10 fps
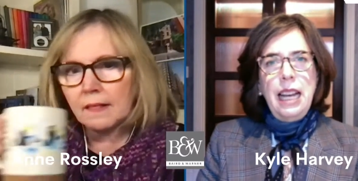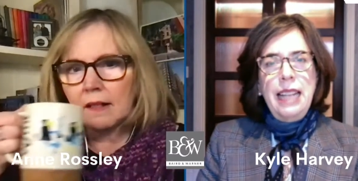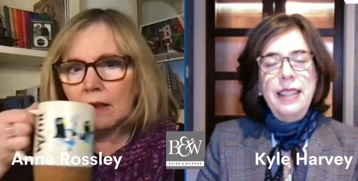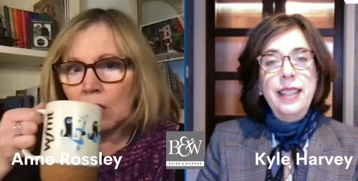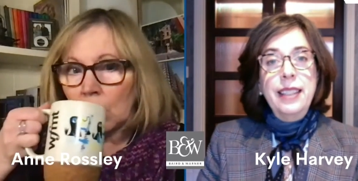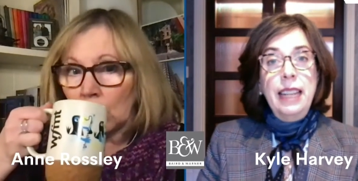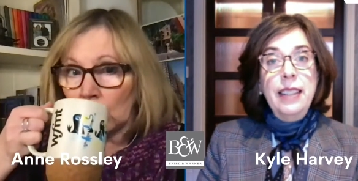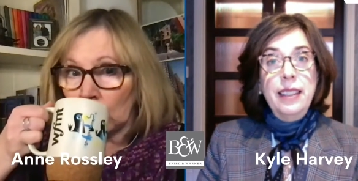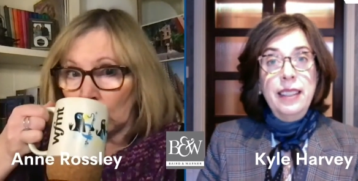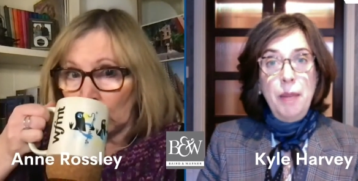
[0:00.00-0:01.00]
Speaker 1: and, and
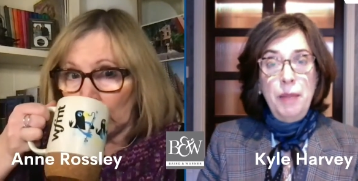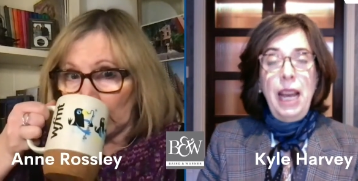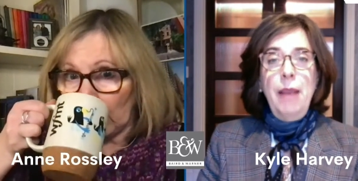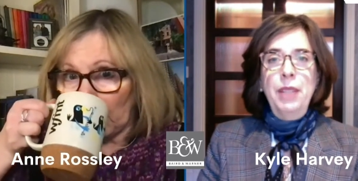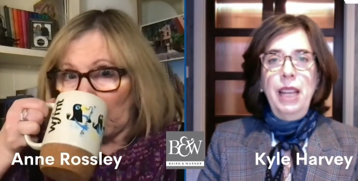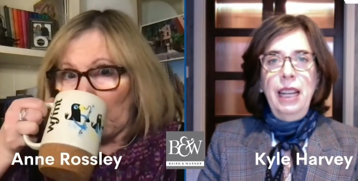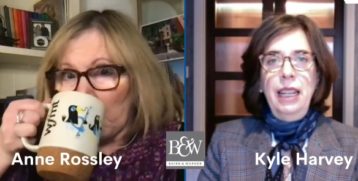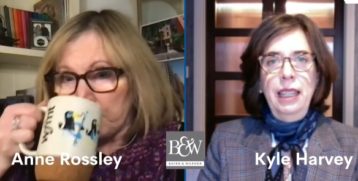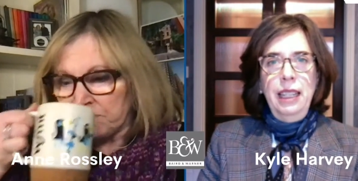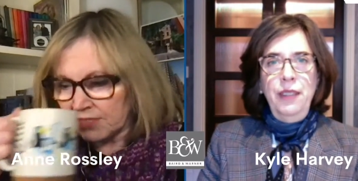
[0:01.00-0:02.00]
sometimes
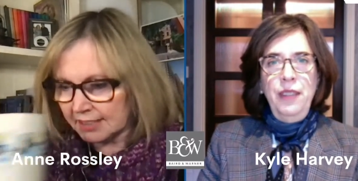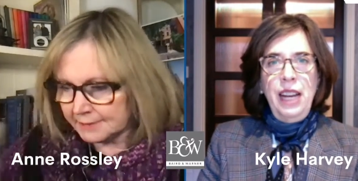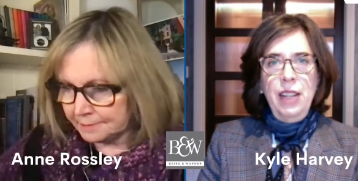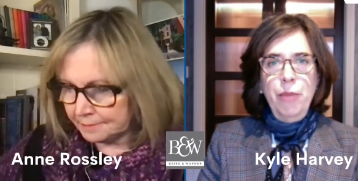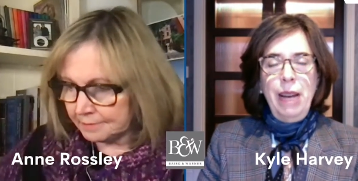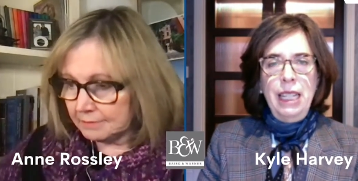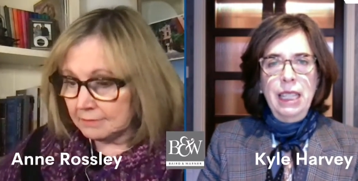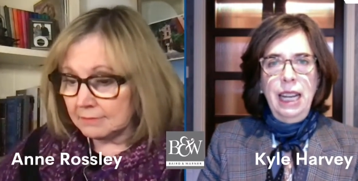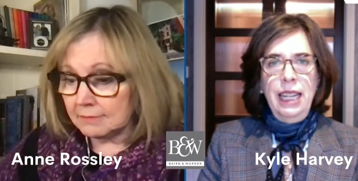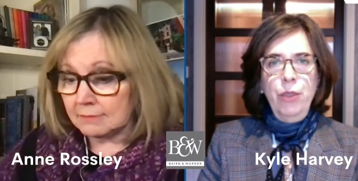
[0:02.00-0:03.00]
I advise my
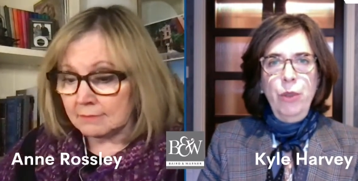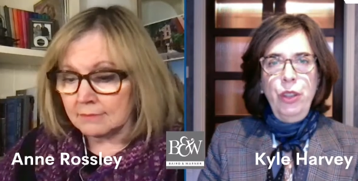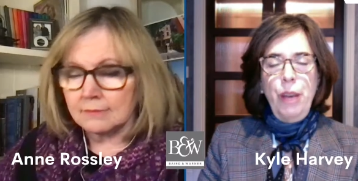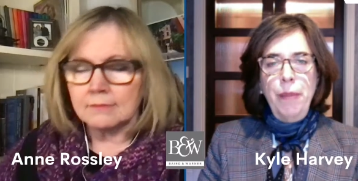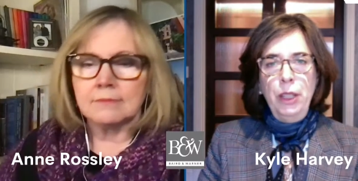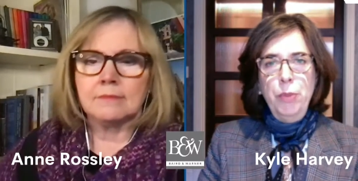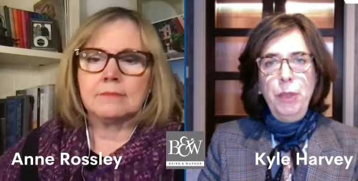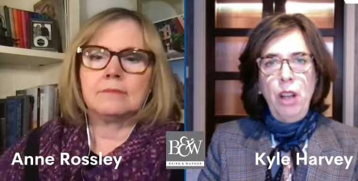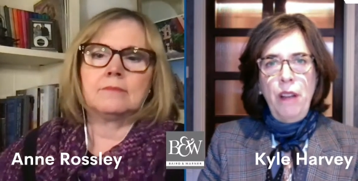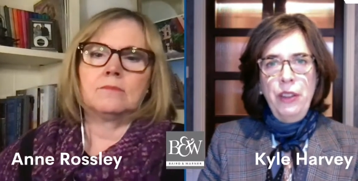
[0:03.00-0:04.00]
clients when you get
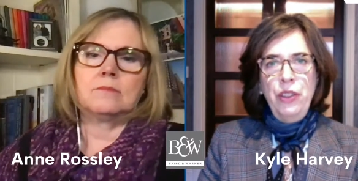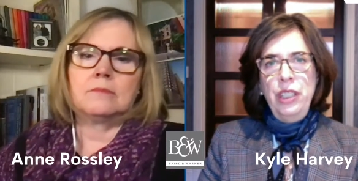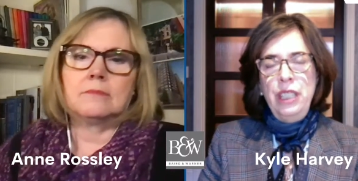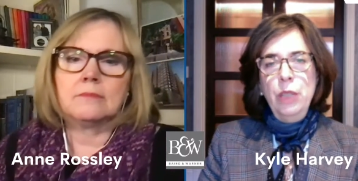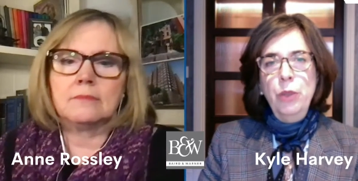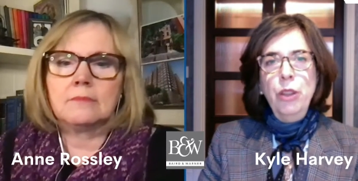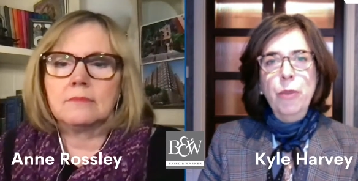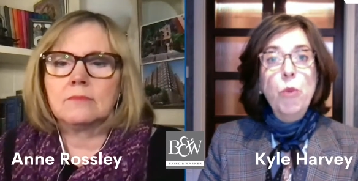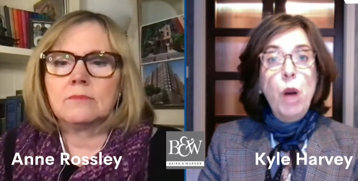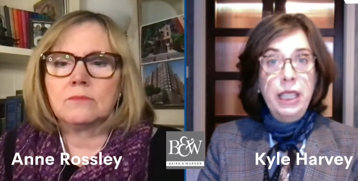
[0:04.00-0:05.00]
multiple offers to deal with
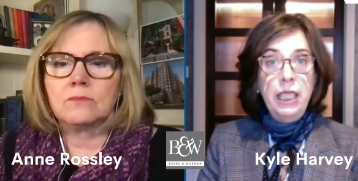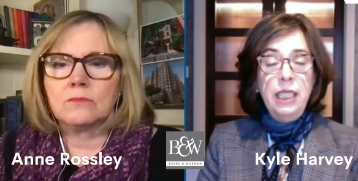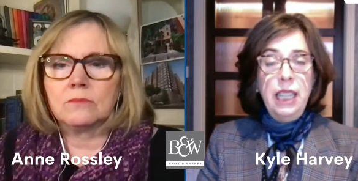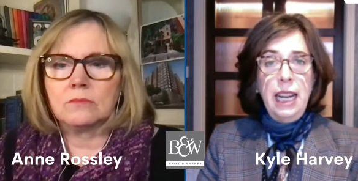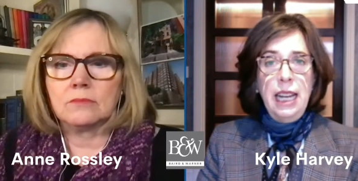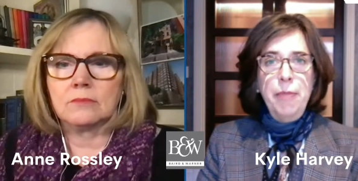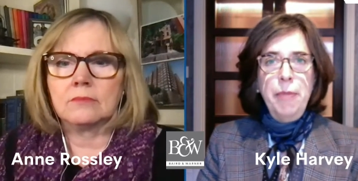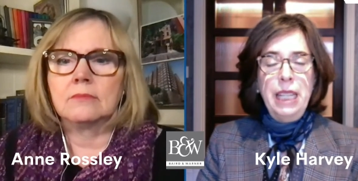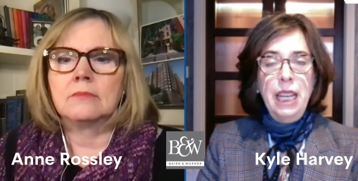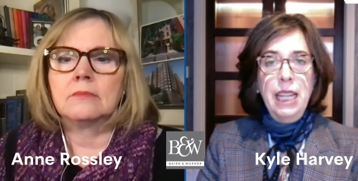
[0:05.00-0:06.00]
them one at a time
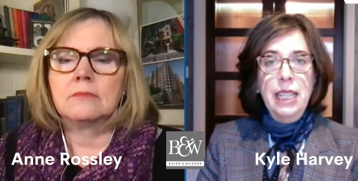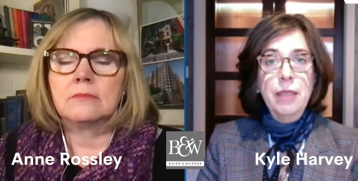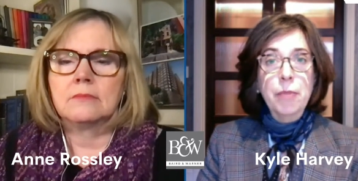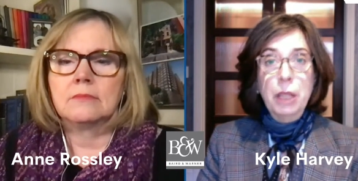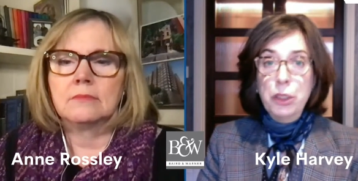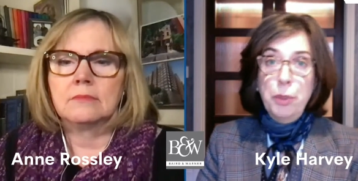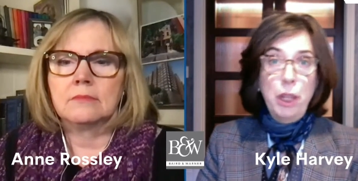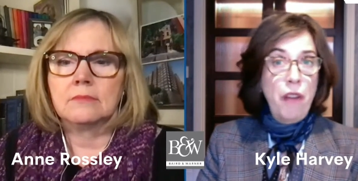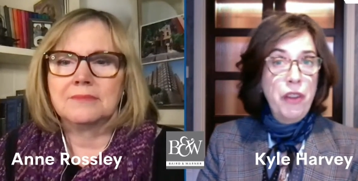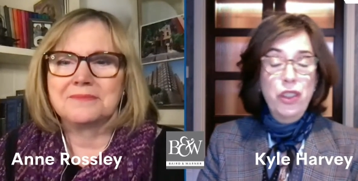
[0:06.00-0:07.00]
because multiple
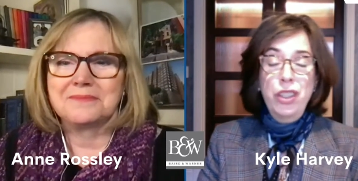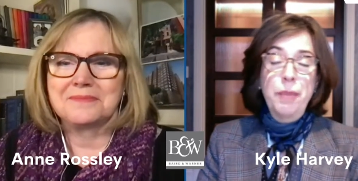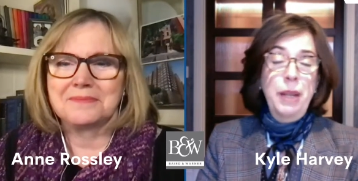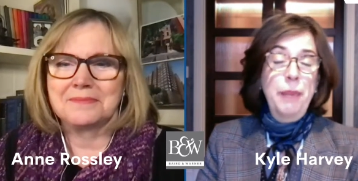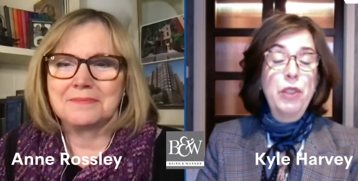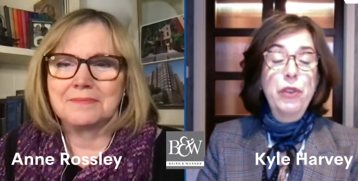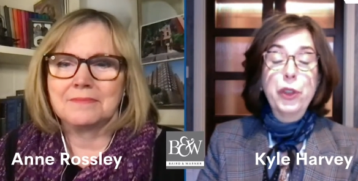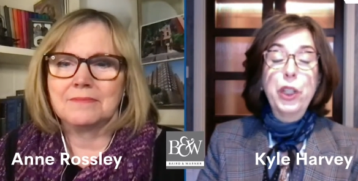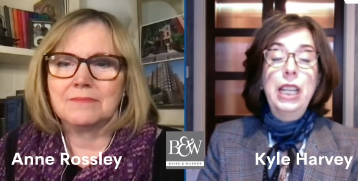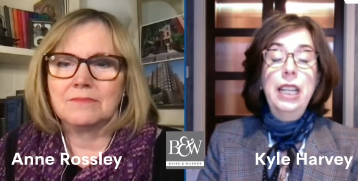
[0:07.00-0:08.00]
offers sometimes
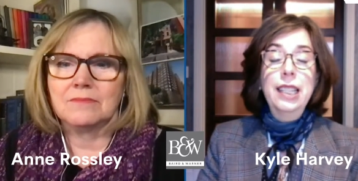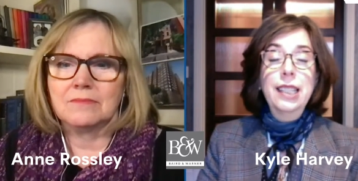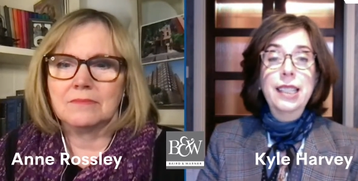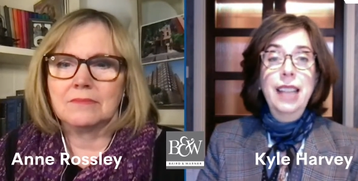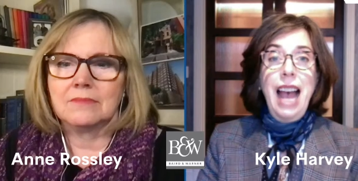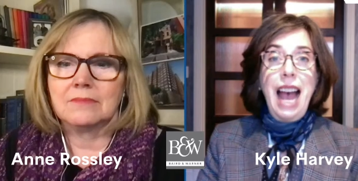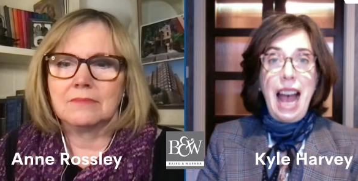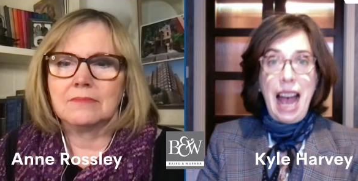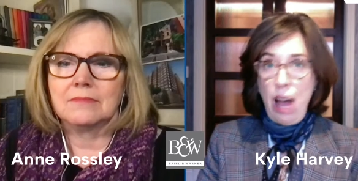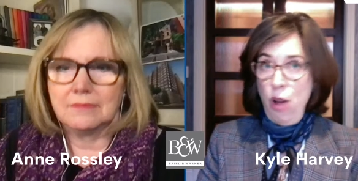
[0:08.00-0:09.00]
freaks
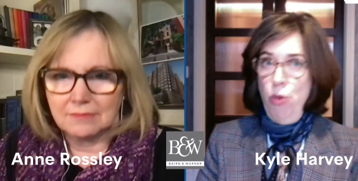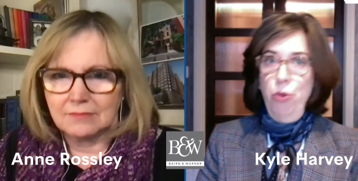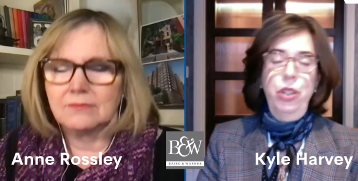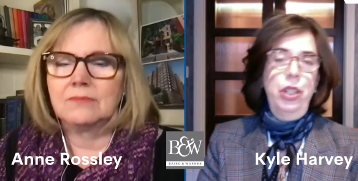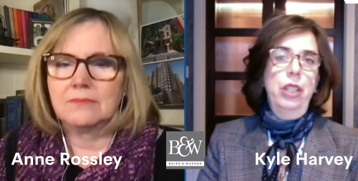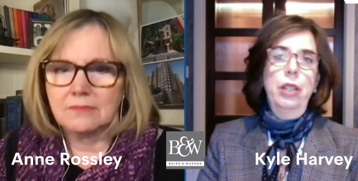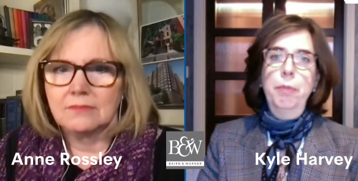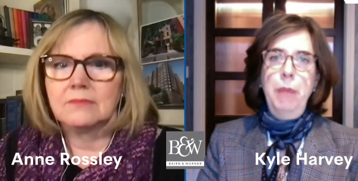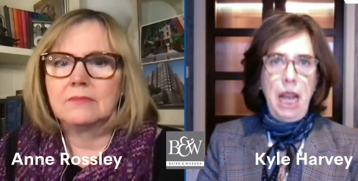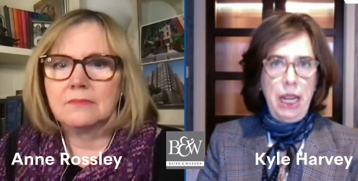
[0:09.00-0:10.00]
out
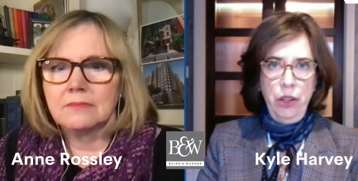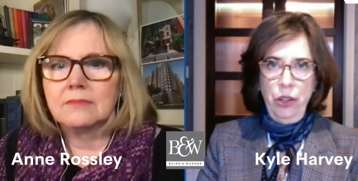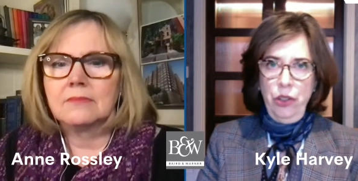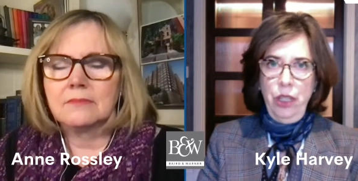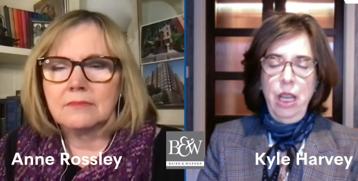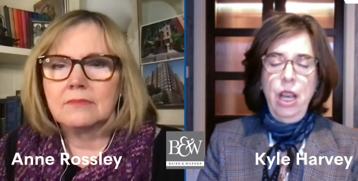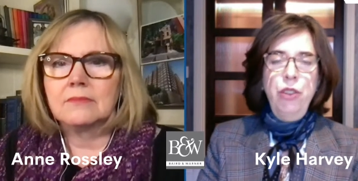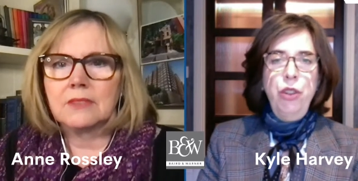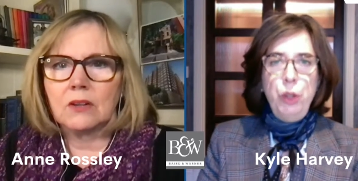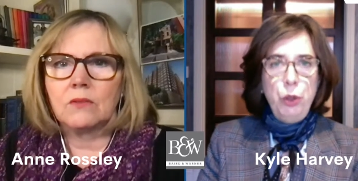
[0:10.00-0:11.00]
buyers.
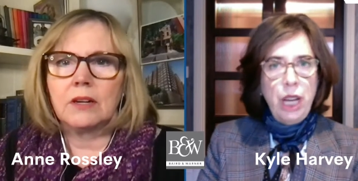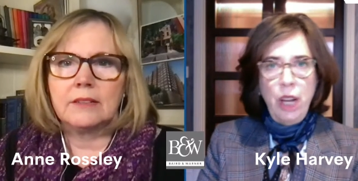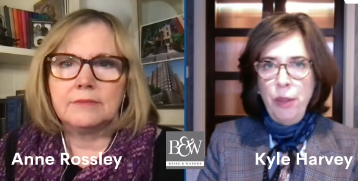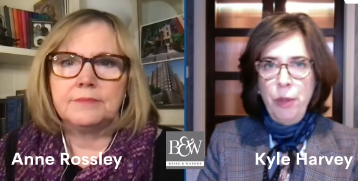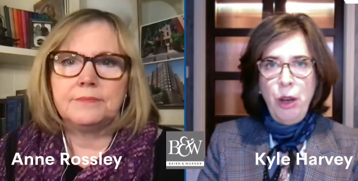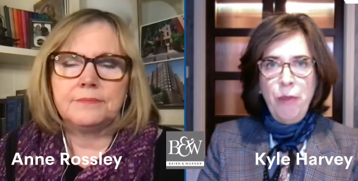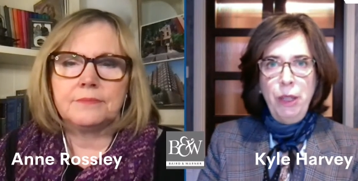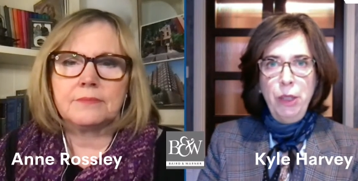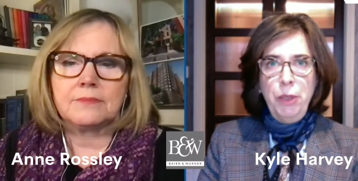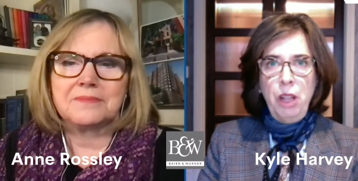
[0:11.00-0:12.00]
So if you tell them you have
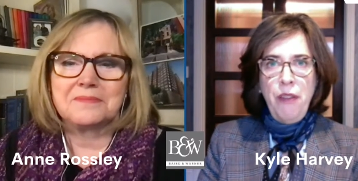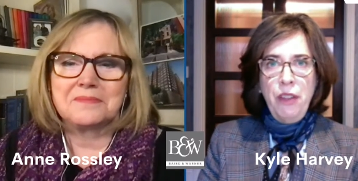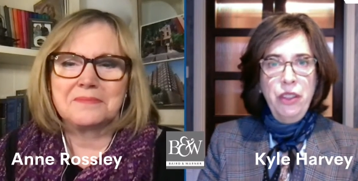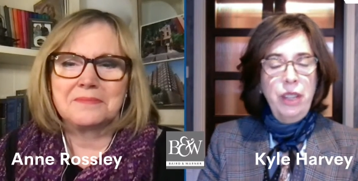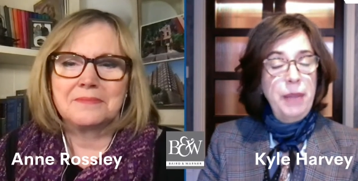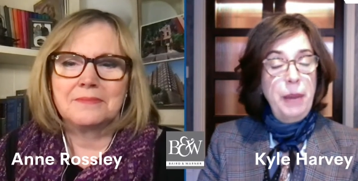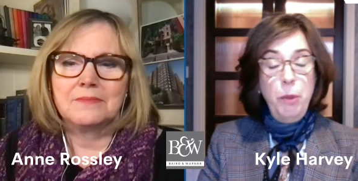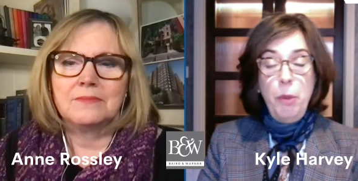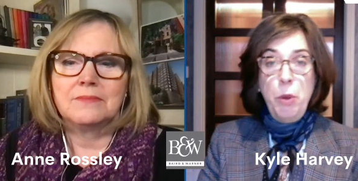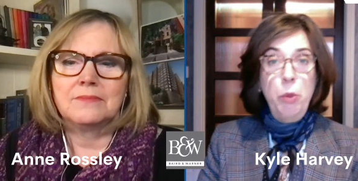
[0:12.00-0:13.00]
multiple offers, sometimes
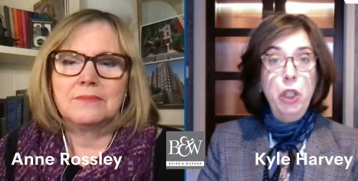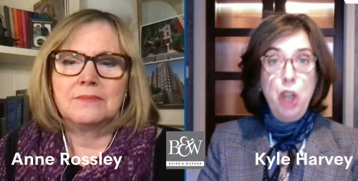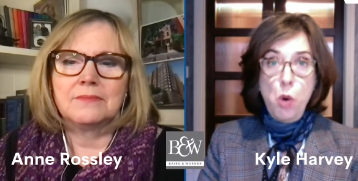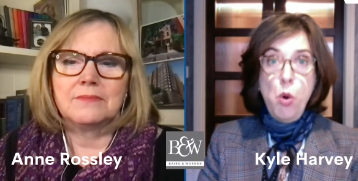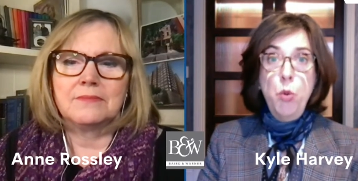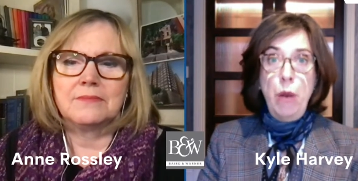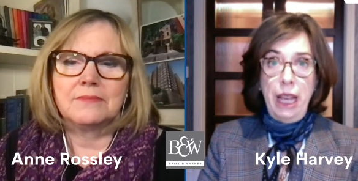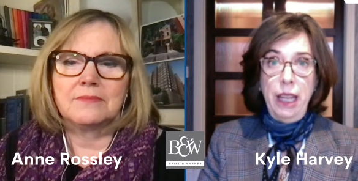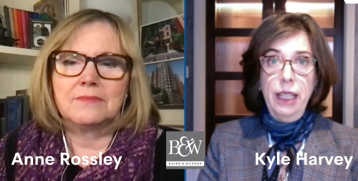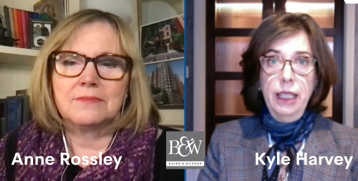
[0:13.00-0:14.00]
people will go
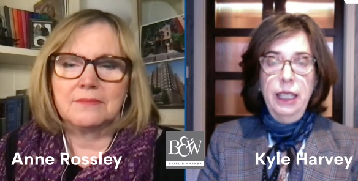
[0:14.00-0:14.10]
away.